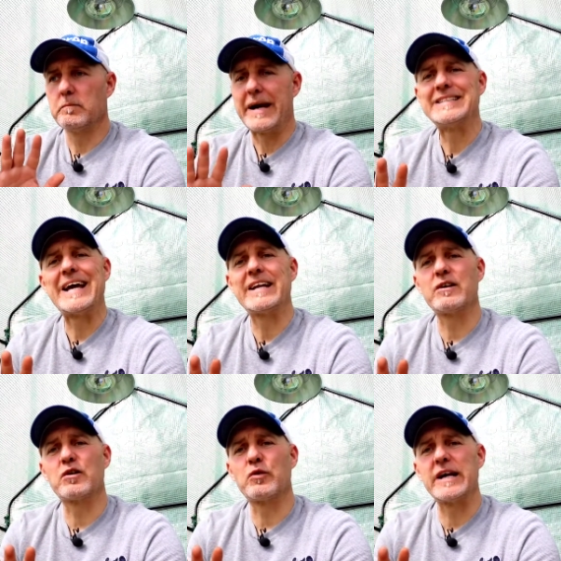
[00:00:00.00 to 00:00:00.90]

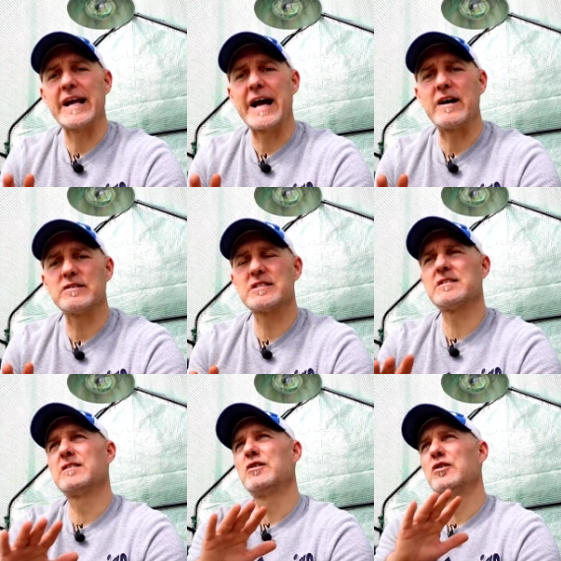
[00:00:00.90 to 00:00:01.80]
maintaining a
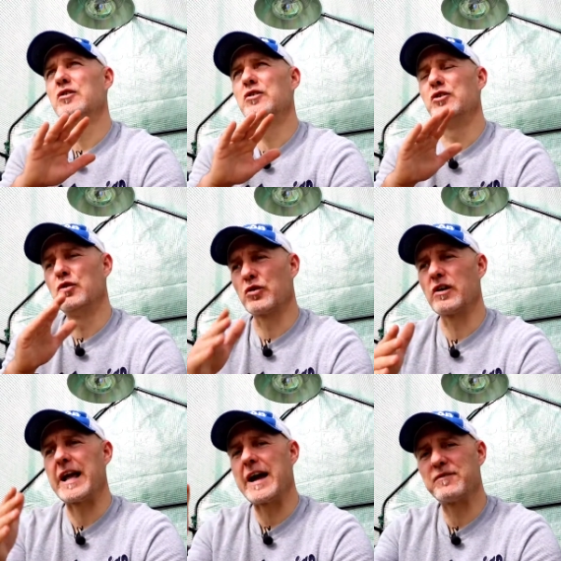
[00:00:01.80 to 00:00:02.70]
greenhouse, you're
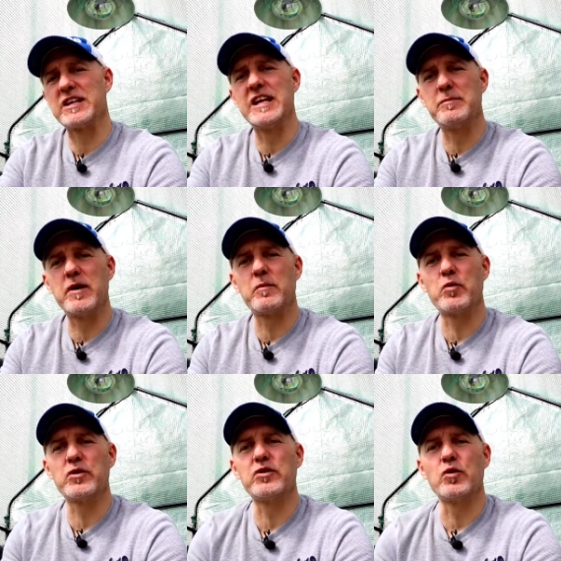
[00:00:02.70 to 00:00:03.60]
going to have to keep
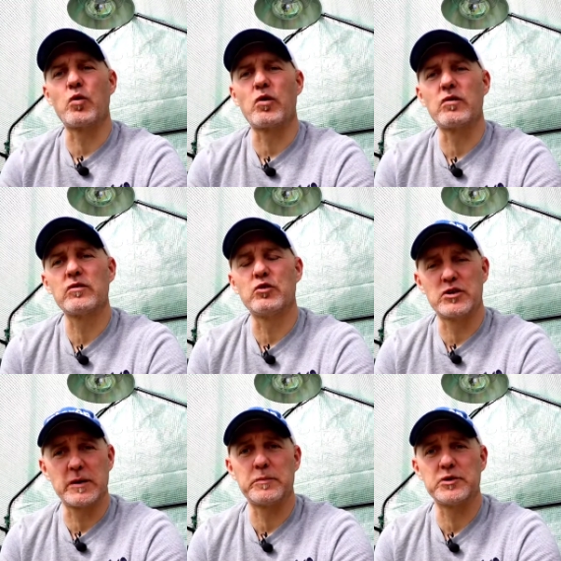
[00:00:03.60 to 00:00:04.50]
up with your your
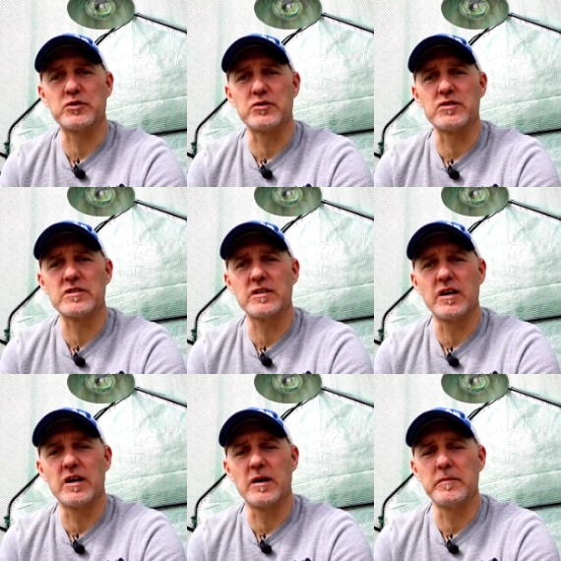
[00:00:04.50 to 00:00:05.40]
temperatures,
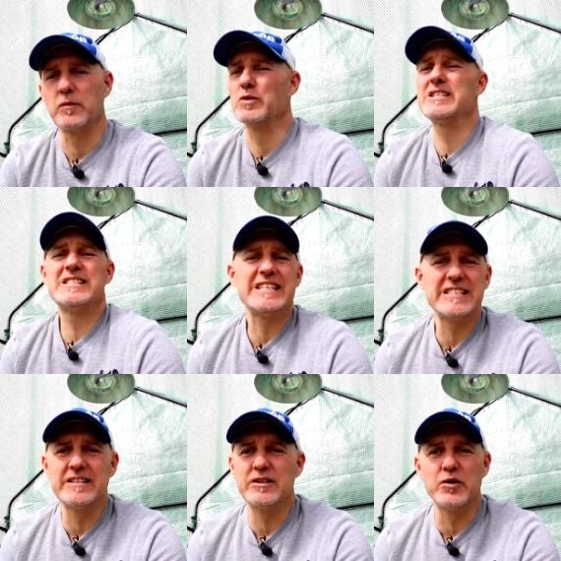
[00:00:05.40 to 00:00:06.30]
um, which is
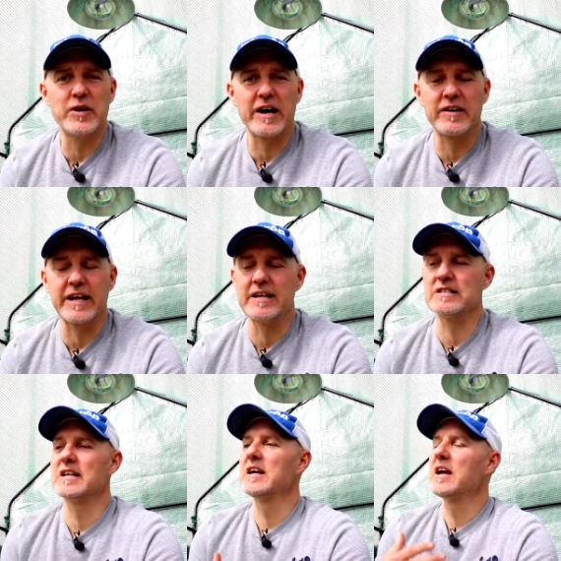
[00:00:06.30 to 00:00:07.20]
easy to do
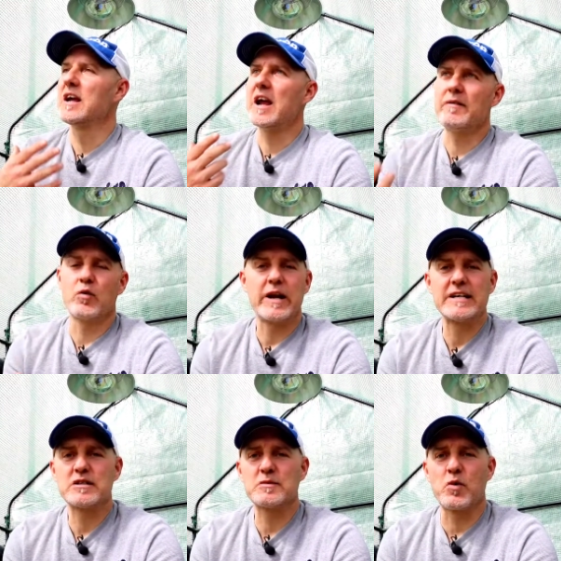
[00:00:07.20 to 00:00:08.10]
nowadays. Everyone
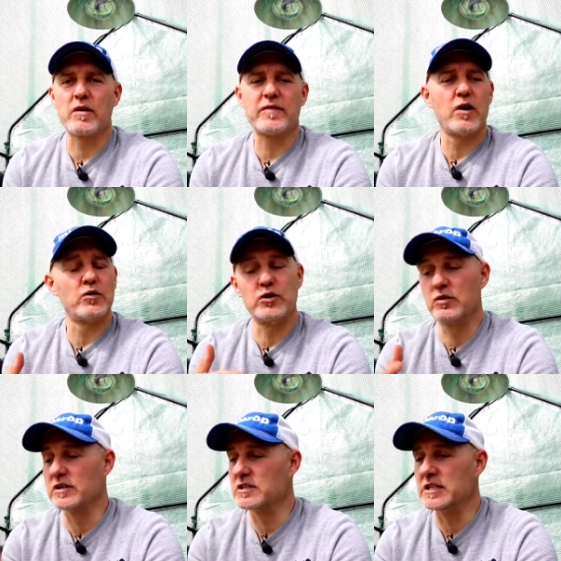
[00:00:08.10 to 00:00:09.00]
has a smartphone.
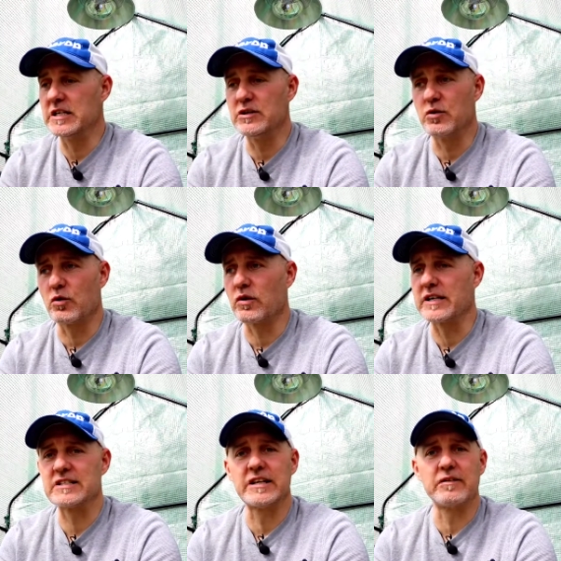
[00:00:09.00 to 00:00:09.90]
You can see your
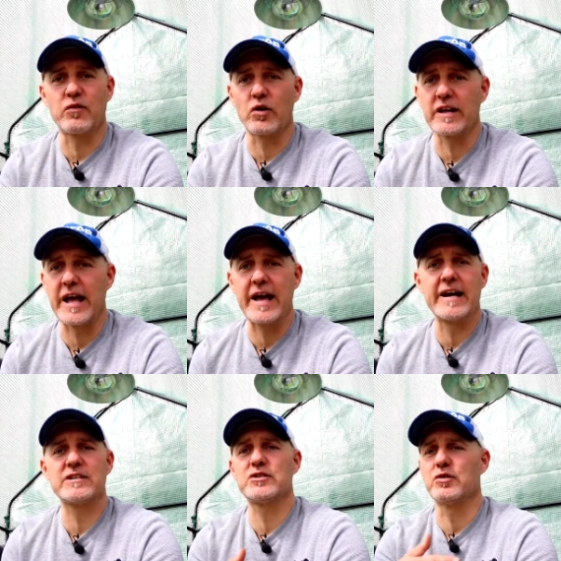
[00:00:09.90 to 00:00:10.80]
extended
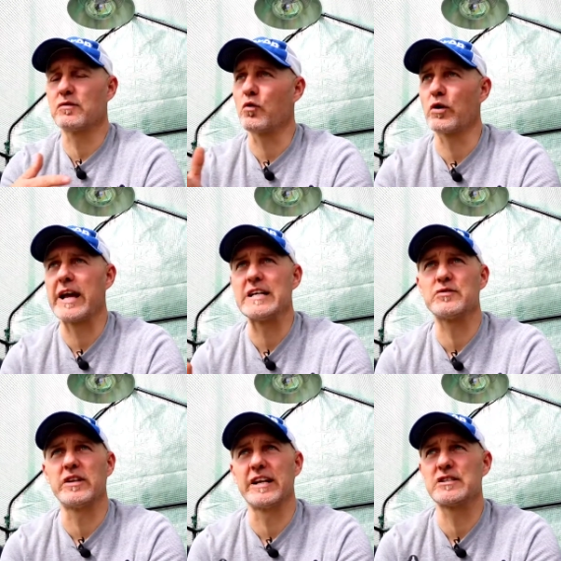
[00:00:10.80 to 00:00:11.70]
forecast, your
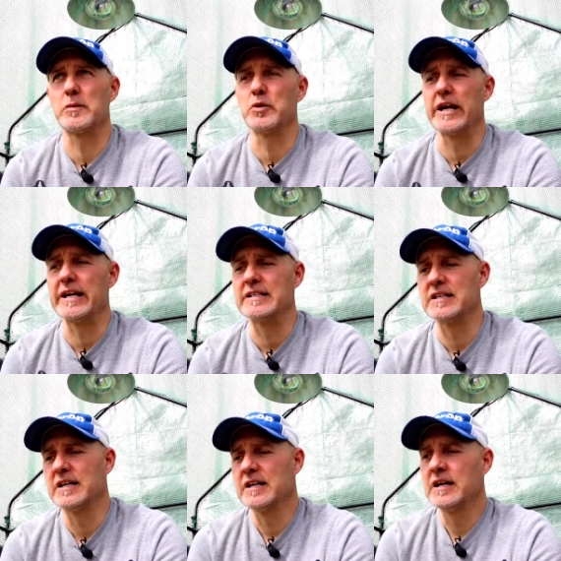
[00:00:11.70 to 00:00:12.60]
forecast for the next couple days.